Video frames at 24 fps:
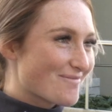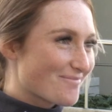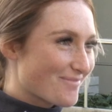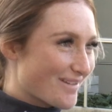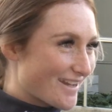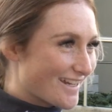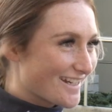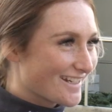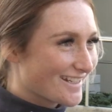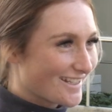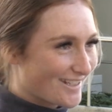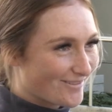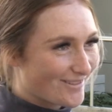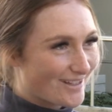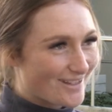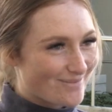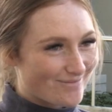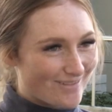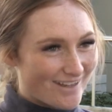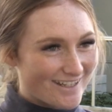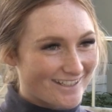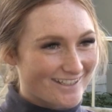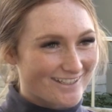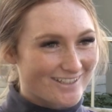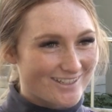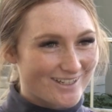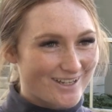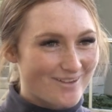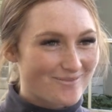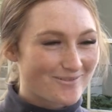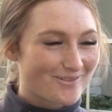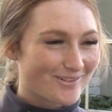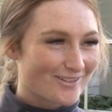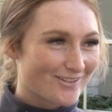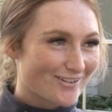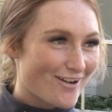would be to be Amanda
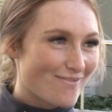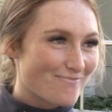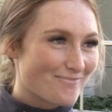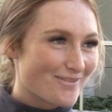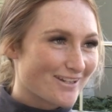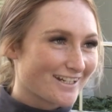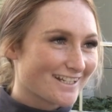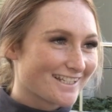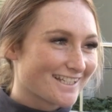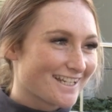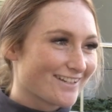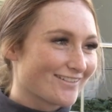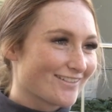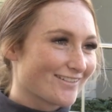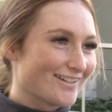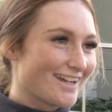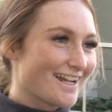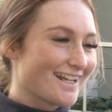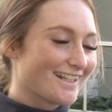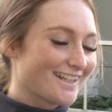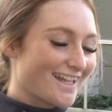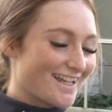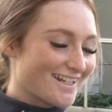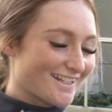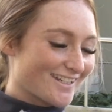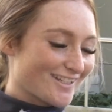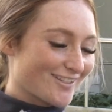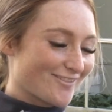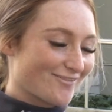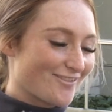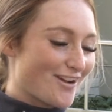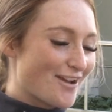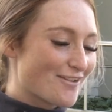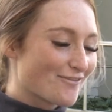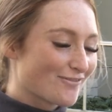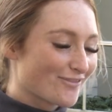Turnbull driving winners every week. They
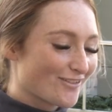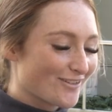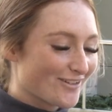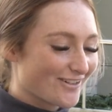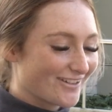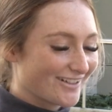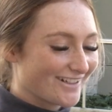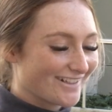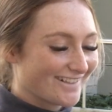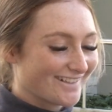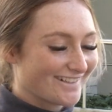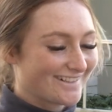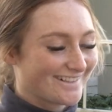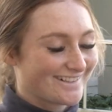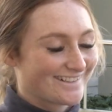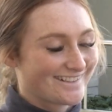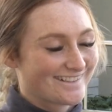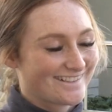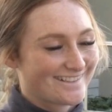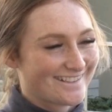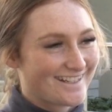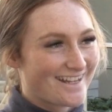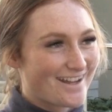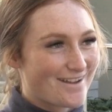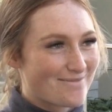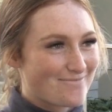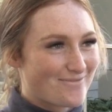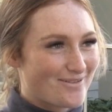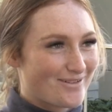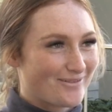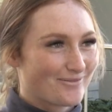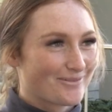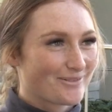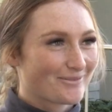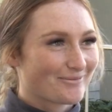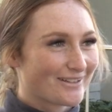just run for her and, yeah,
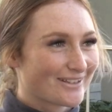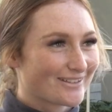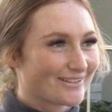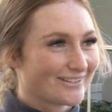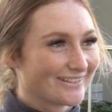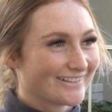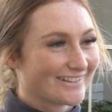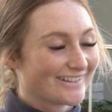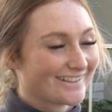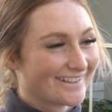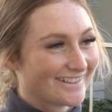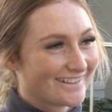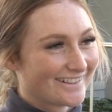it would be good.